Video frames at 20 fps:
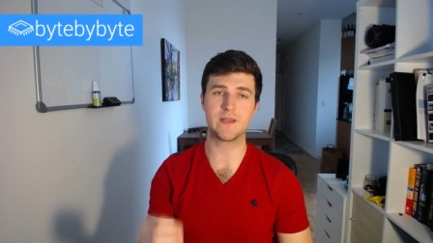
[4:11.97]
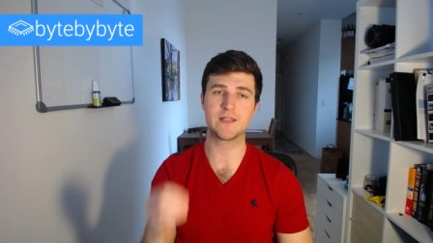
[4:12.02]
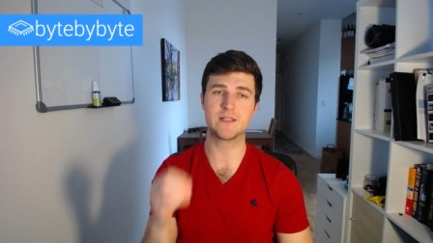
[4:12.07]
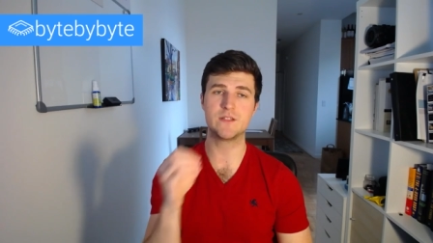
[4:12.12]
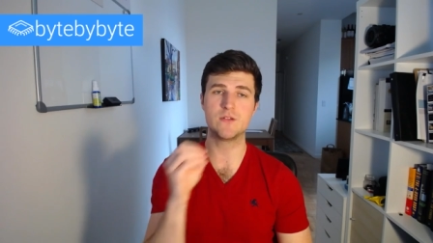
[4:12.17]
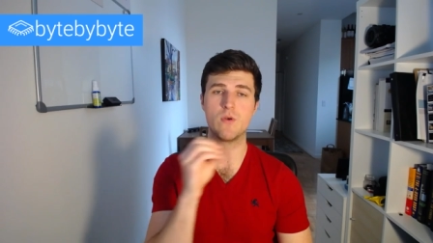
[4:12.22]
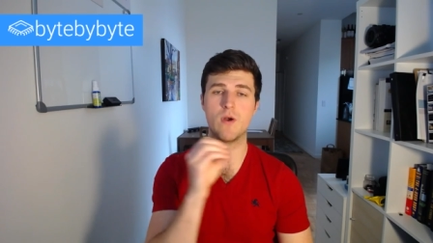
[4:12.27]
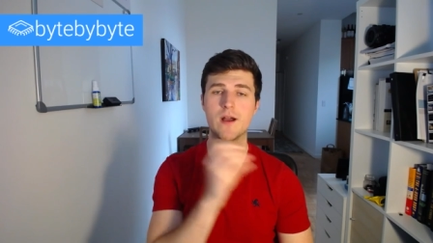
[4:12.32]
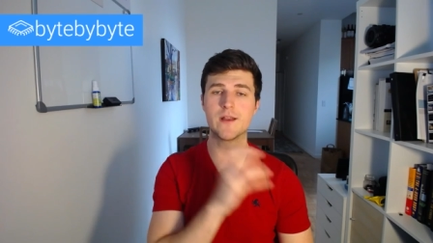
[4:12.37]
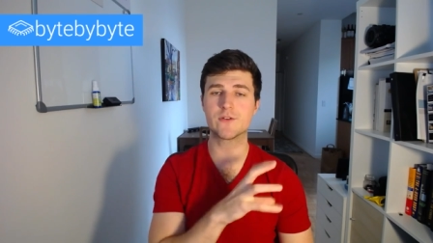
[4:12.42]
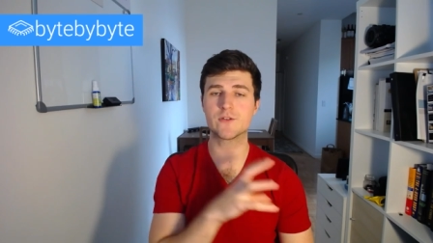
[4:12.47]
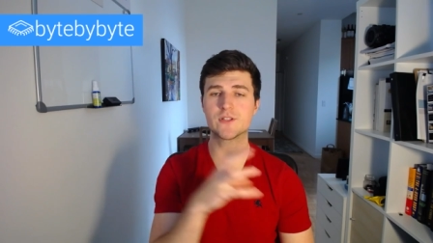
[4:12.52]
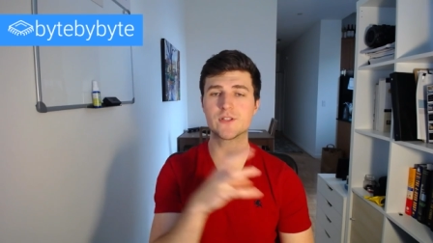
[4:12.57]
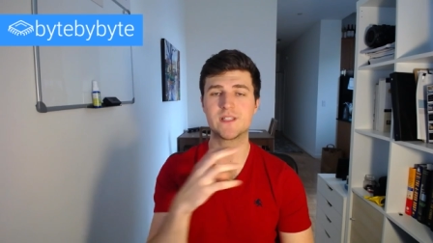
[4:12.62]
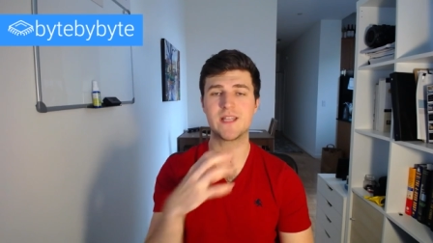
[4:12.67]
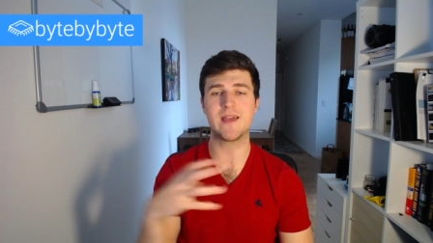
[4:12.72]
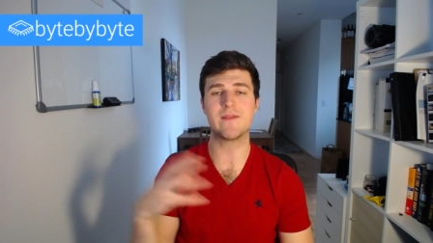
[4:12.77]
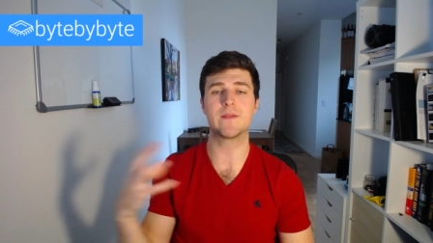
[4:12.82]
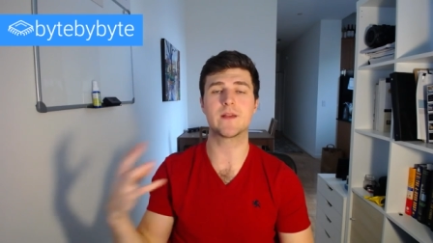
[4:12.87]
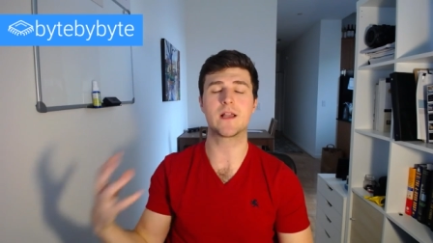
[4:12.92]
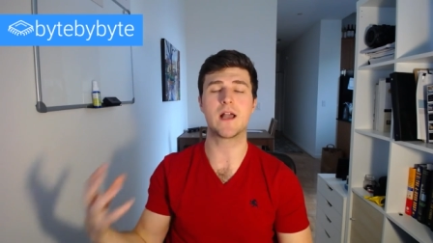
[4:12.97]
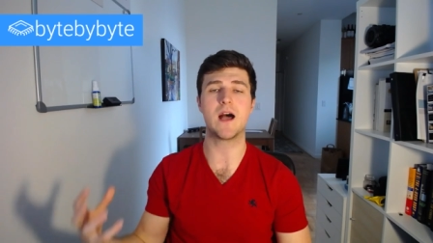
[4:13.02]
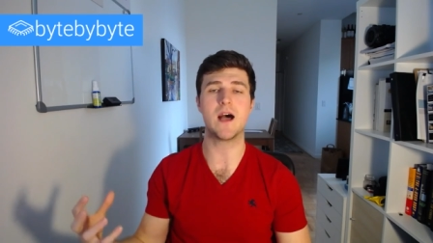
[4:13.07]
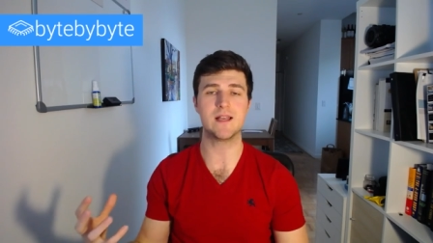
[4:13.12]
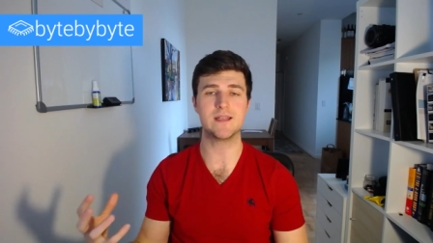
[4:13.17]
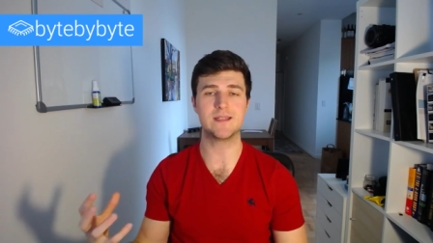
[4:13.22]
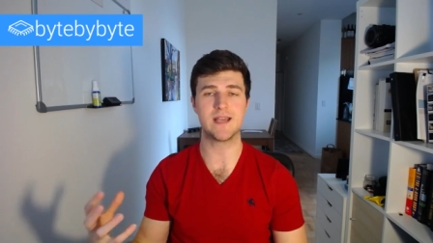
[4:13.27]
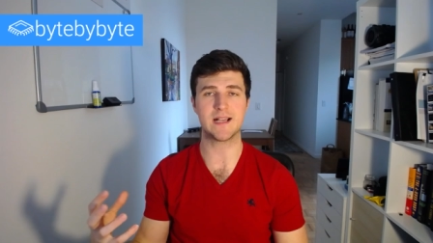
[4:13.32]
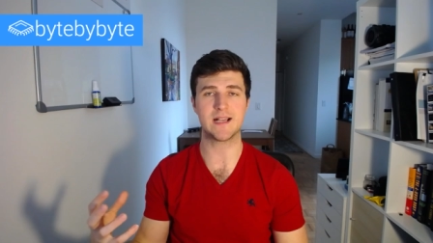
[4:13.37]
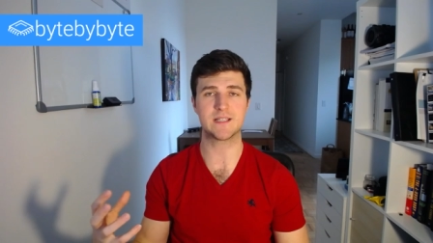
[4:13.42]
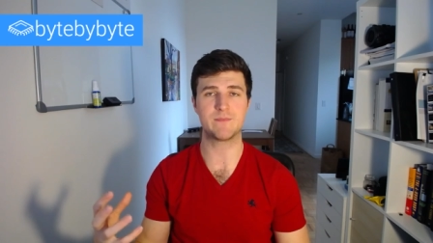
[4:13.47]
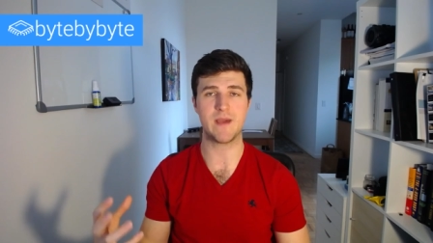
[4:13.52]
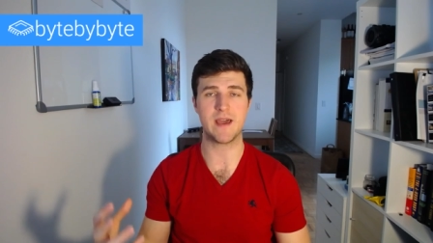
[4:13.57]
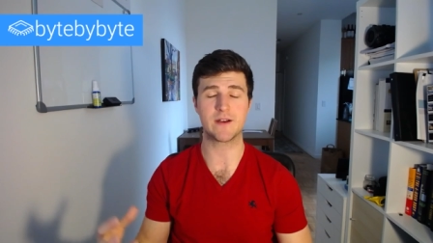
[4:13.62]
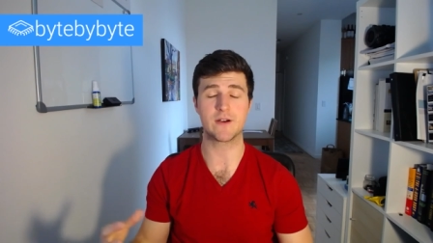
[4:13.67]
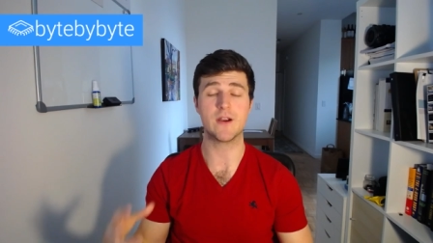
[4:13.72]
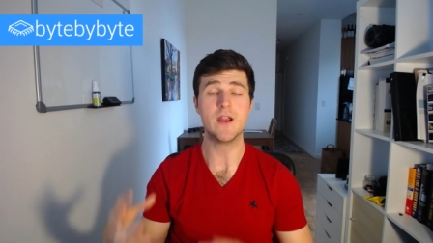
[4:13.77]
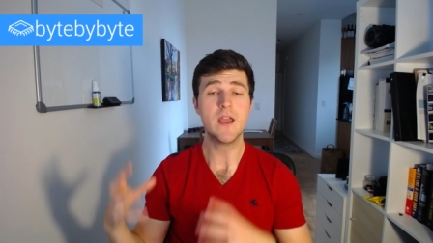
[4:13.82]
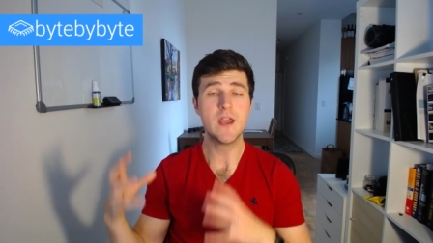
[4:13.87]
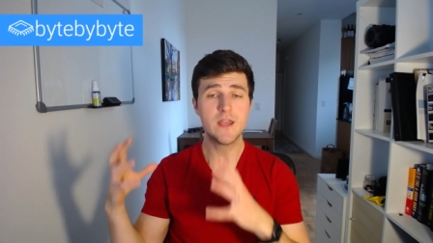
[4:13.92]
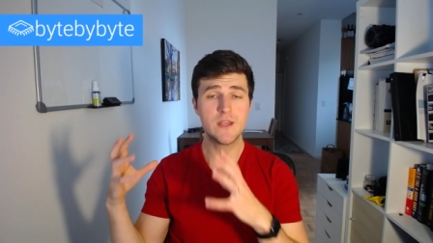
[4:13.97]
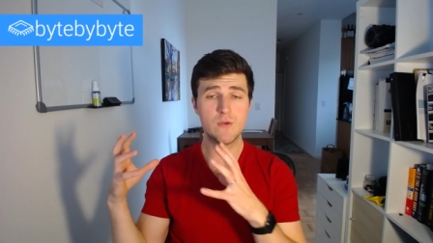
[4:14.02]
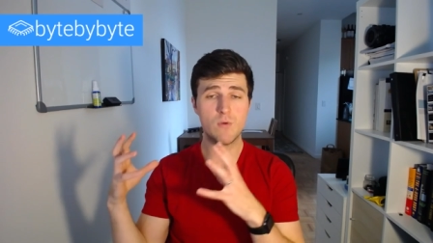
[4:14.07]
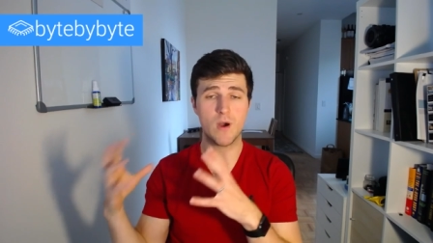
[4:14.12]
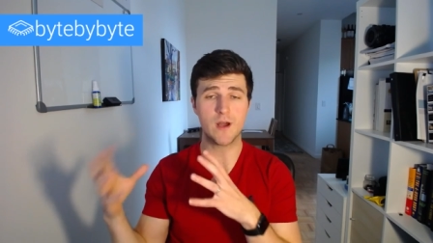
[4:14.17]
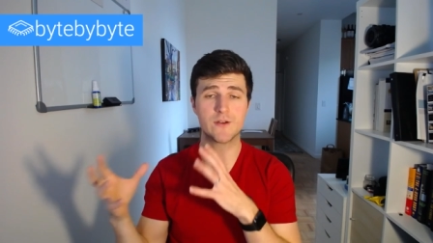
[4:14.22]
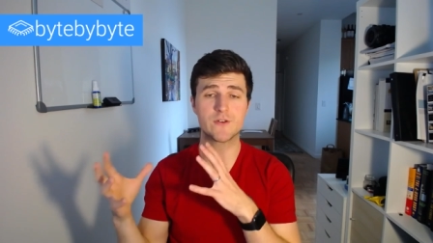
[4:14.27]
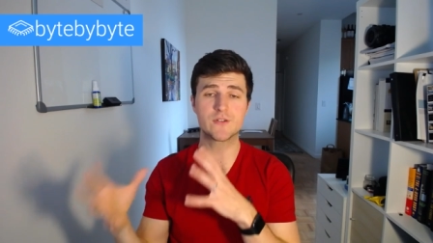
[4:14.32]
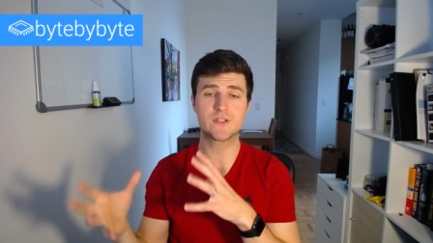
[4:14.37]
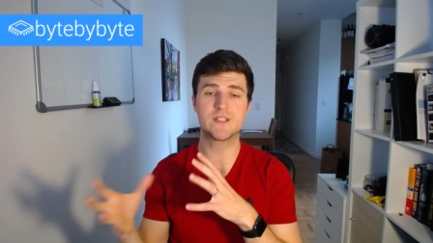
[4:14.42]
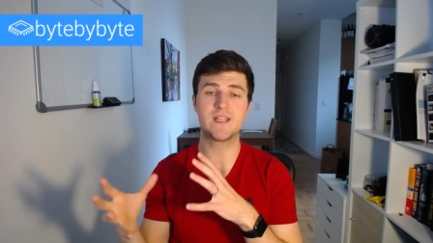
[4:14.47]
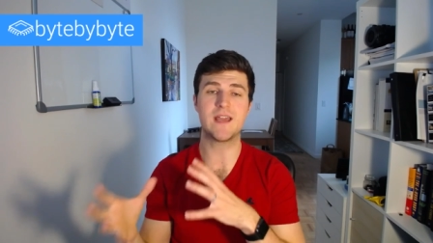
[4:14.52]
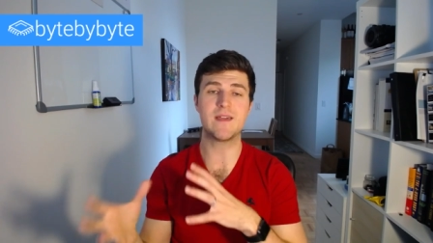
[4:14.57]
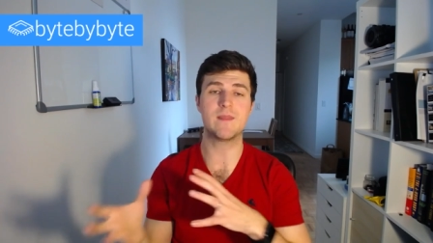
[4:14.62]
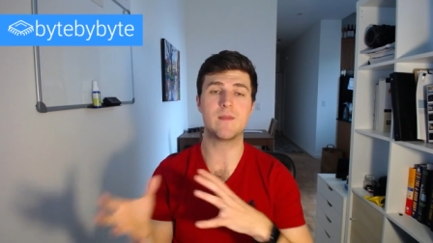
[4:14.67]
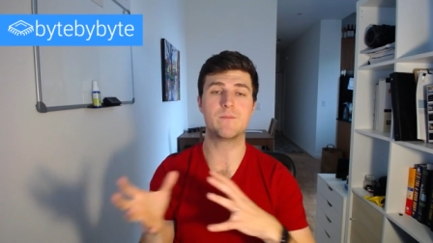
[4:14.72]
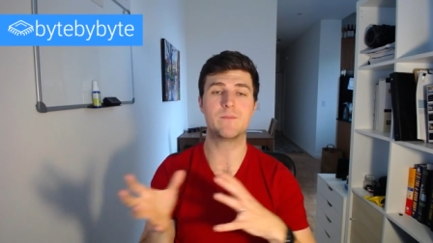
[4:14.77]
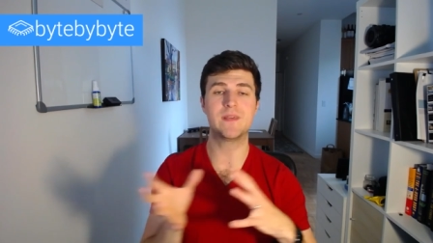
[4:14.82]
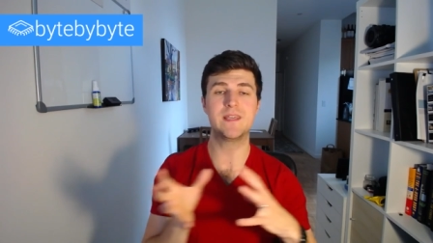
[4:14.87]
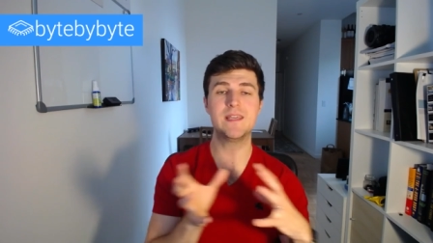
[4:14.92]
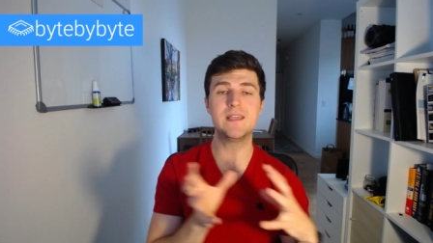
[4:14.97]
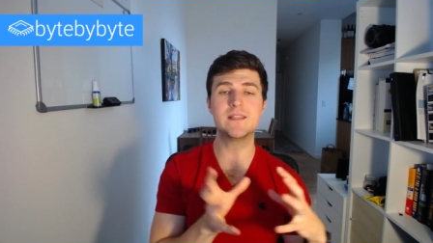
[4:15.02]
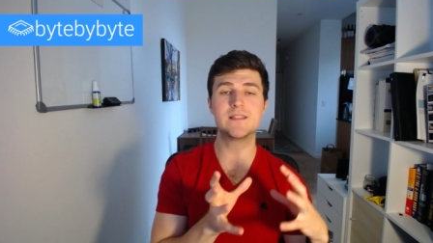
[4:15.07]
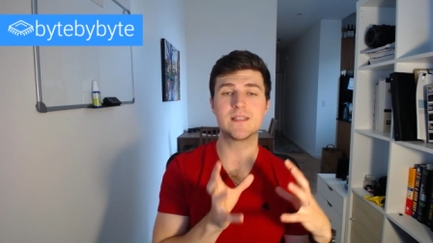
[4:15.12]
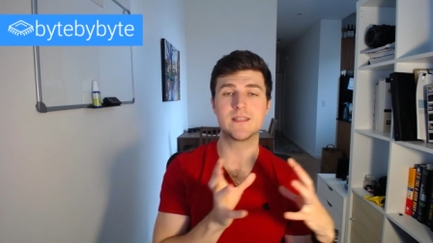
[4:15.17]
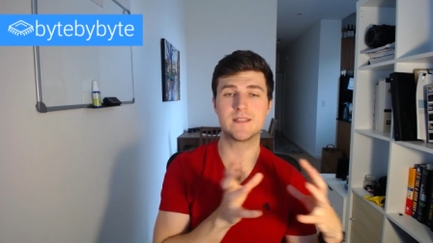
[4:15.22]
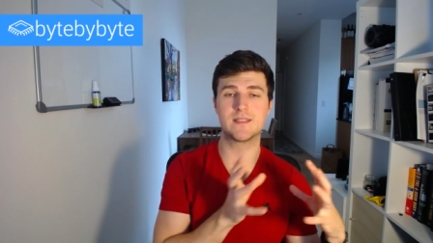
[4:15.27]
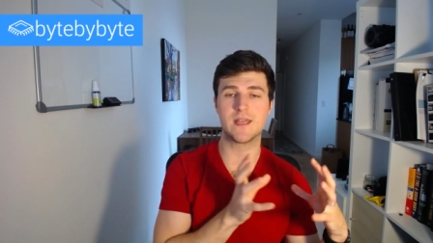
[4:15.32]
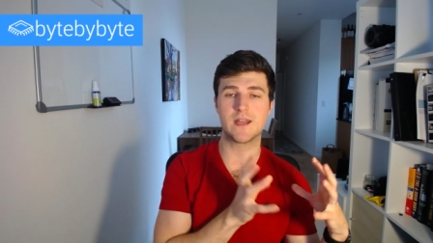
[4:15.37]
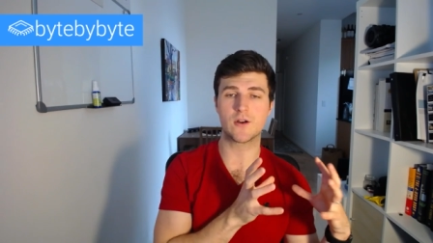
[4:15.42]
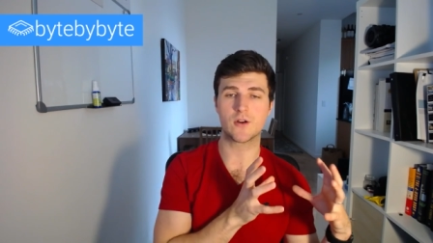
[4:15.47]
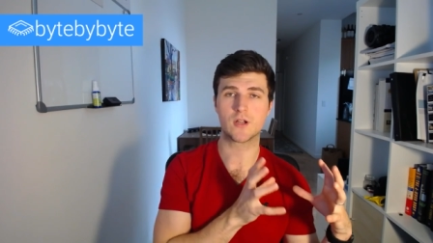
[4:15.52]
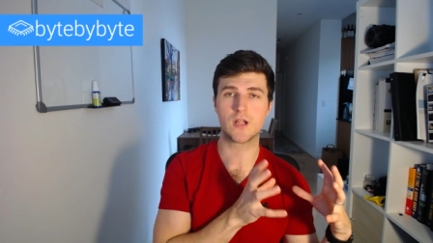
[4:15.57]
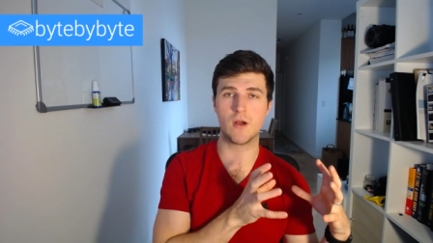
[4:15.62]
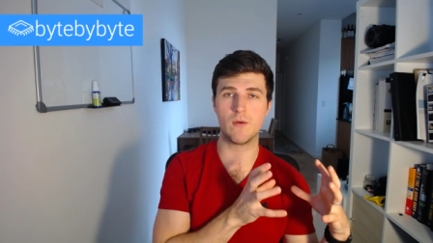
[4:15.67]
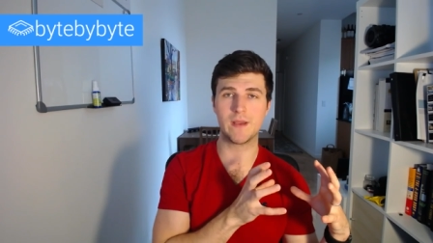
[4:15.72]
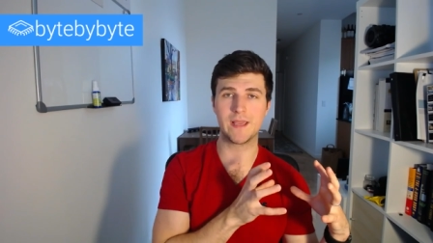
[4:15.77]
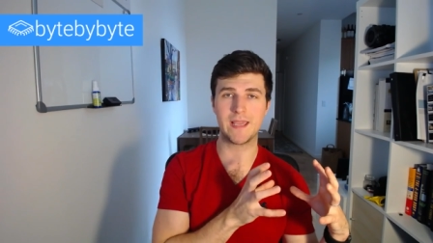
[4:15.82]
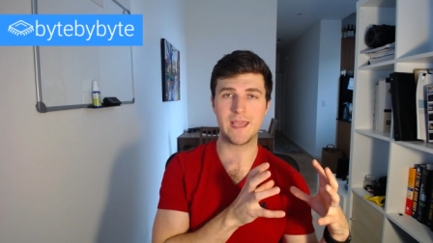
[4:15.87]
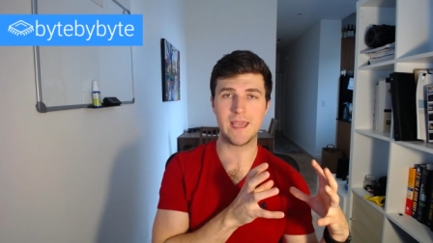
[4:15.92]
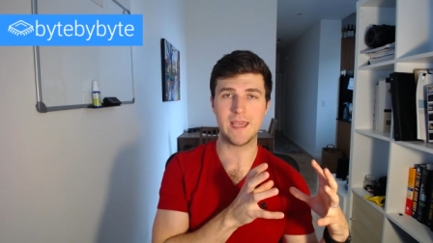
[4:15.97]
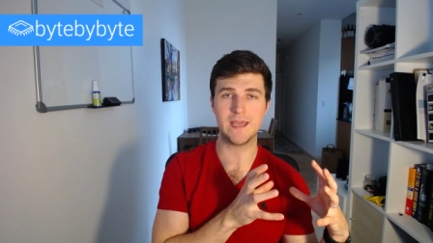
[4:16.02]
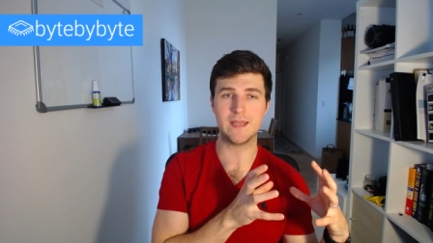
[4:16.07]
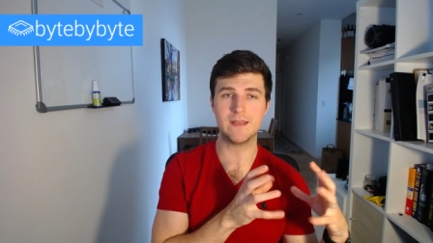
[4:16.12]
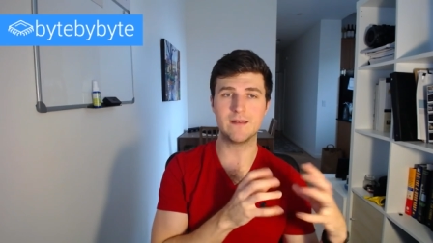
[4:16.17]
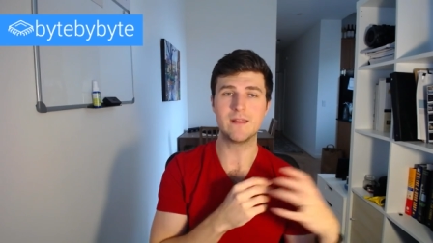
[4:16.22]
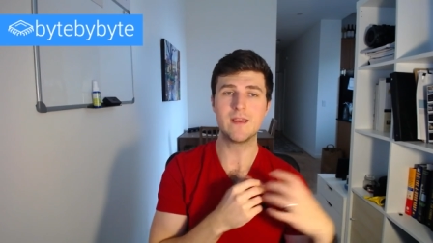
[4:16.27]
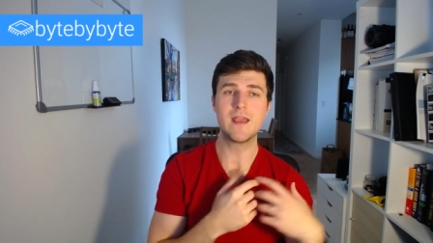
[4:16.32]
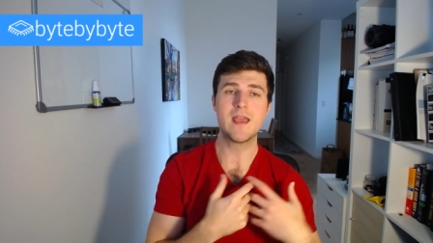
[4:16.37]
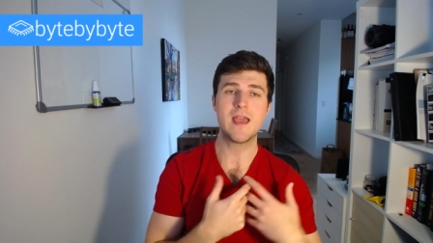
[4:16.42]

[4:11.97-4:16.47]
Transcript: Because you understand the context better, you understand the pieces that are going in,